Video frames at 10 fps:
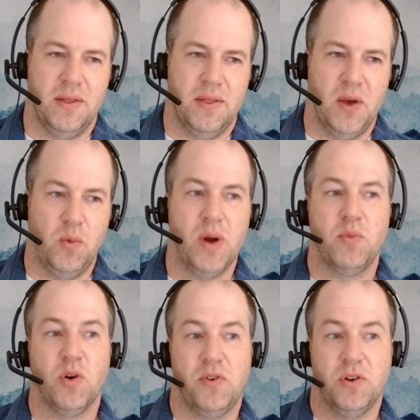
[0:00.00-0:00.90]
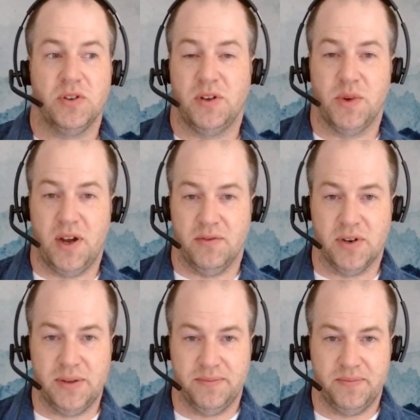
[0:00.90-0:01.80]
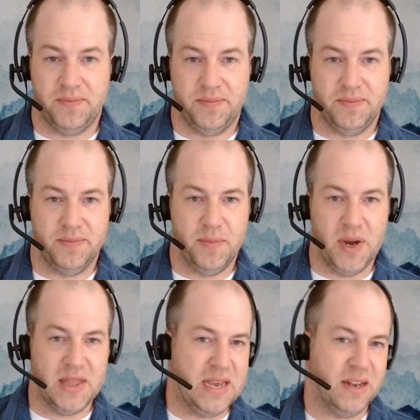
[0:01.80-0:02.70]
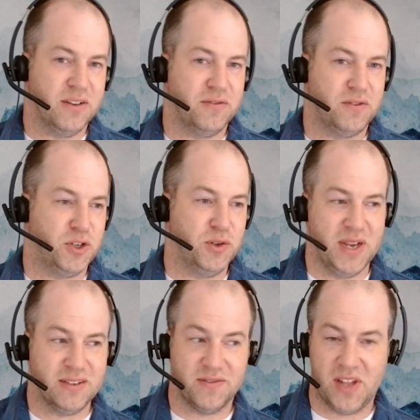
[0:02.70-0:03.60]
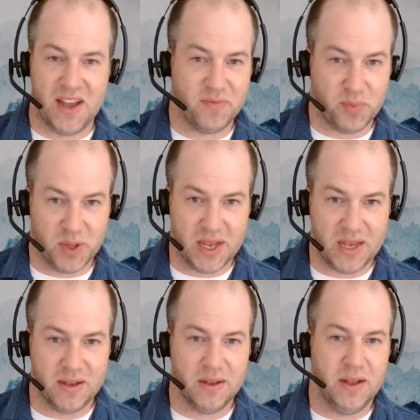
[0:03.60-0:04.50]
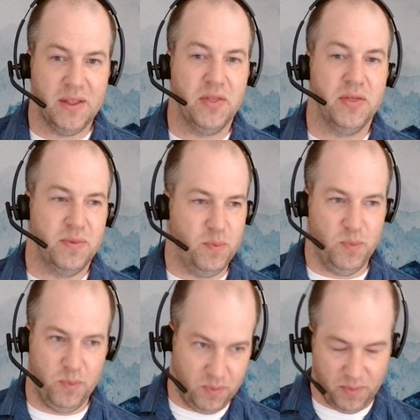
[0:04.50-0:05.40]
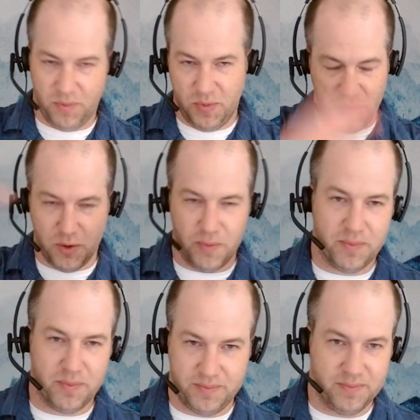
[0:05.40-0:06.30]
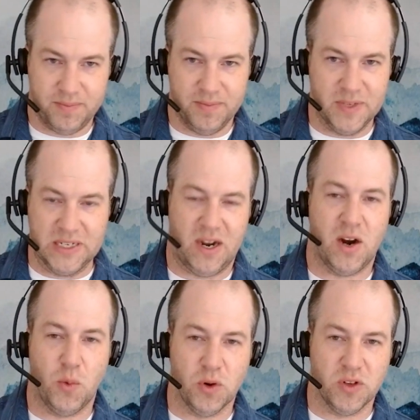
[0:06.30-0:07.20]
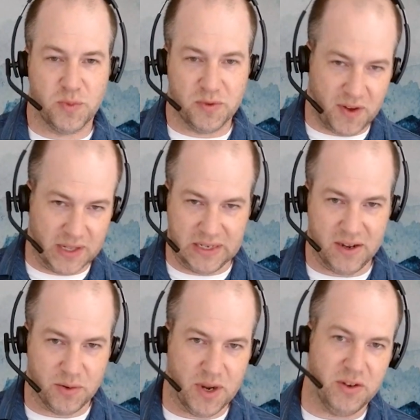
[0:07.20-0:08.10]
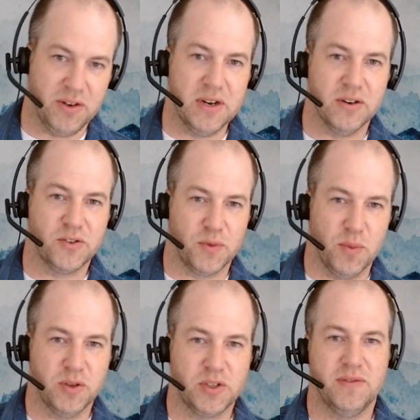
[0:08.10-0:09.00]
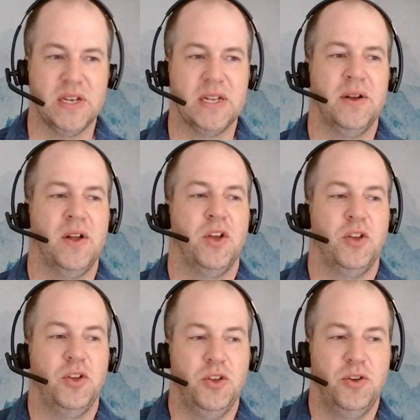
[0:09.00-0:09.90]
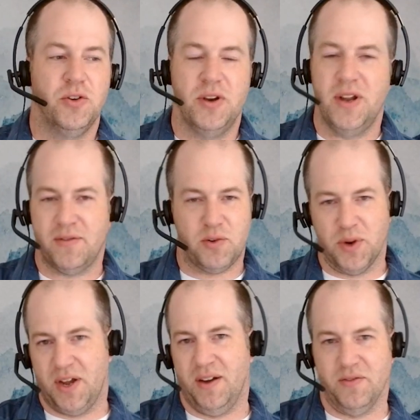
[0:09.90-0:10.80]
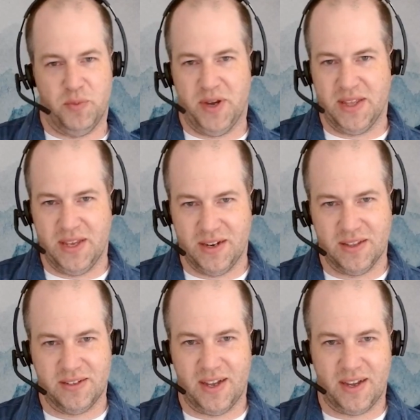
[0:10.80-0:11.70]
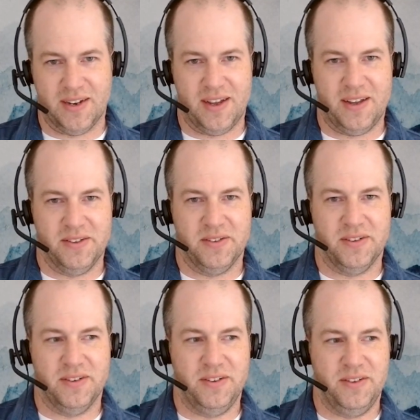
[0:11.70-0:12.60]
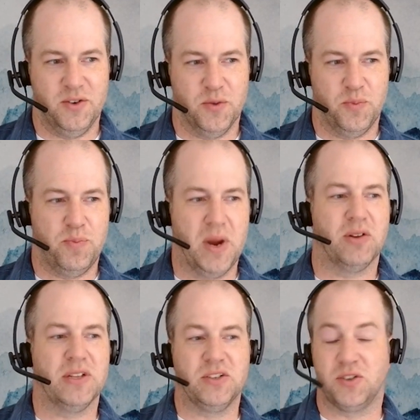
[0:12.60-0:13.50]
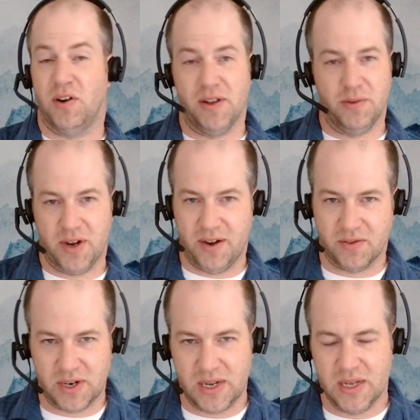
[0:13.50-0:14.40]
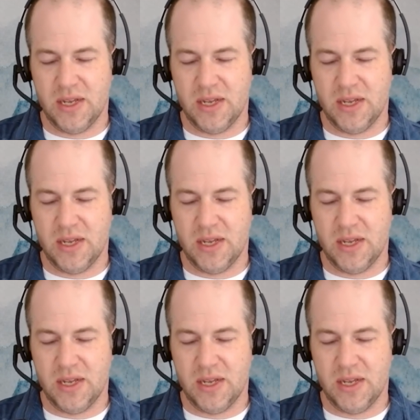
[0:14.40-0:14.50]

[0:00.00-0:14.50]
They want more focus on recovery. By the end of 2 days of live play, your entire world's been falling down around your ears for most of it. You're never recovered by the end of the second day. You're barely starting recovery.